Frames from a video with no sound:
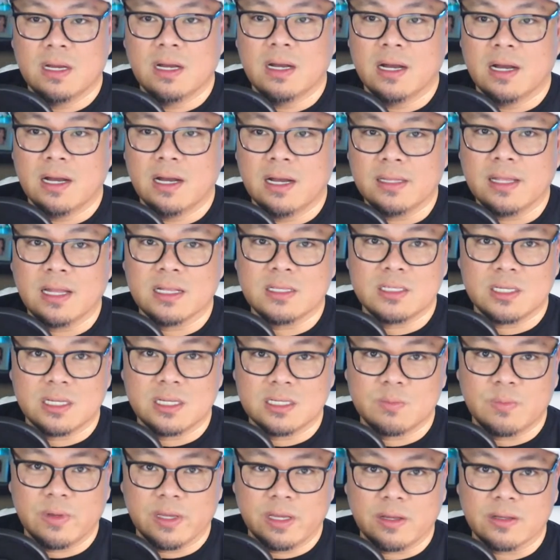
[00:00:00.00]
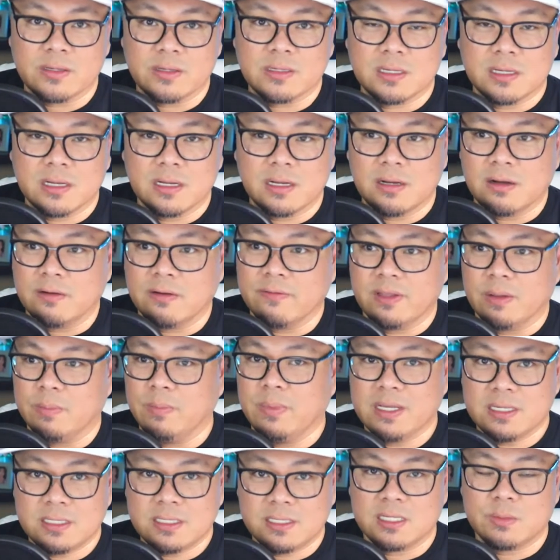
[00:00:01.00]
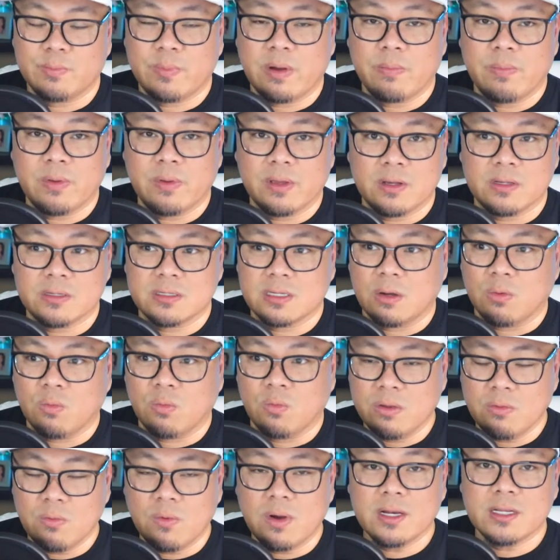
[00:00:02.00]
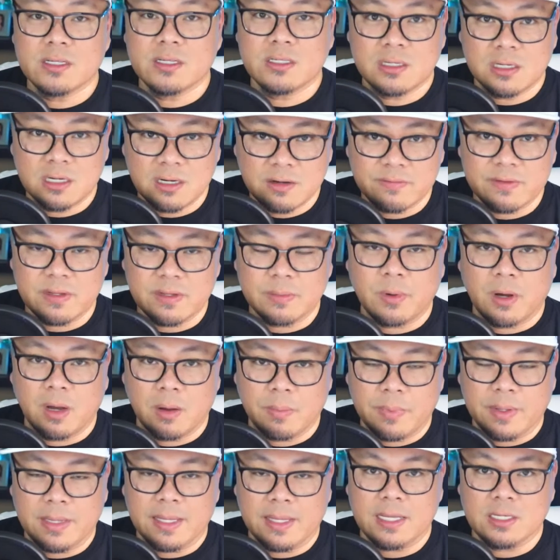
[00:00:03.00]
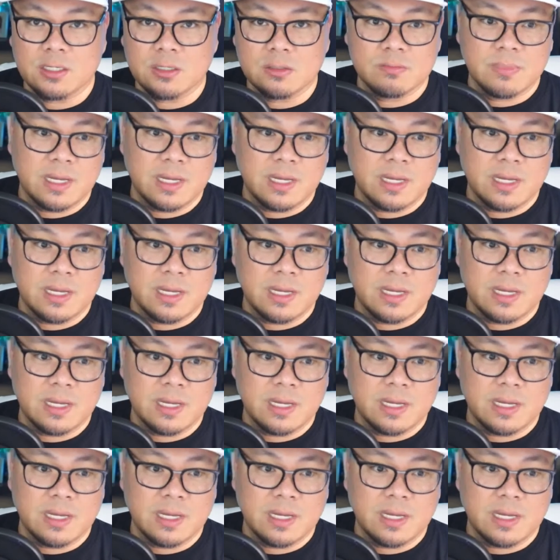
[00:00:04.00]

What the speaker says: not just because of the business, but because we want to serve the population.